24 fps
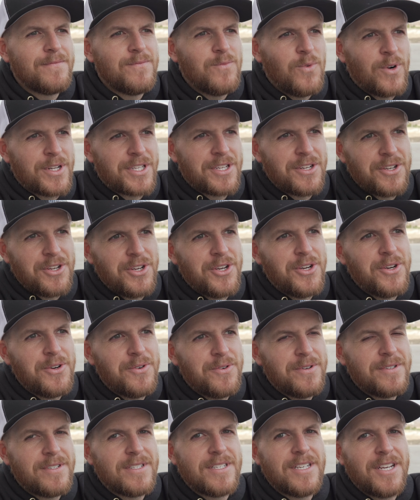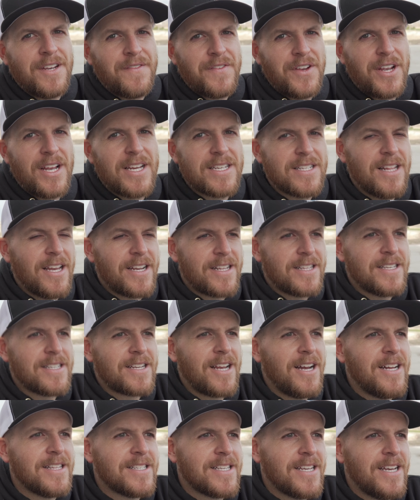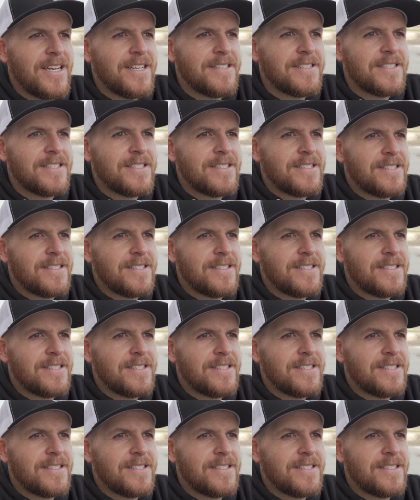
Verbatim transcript: what to do if you guys like this content,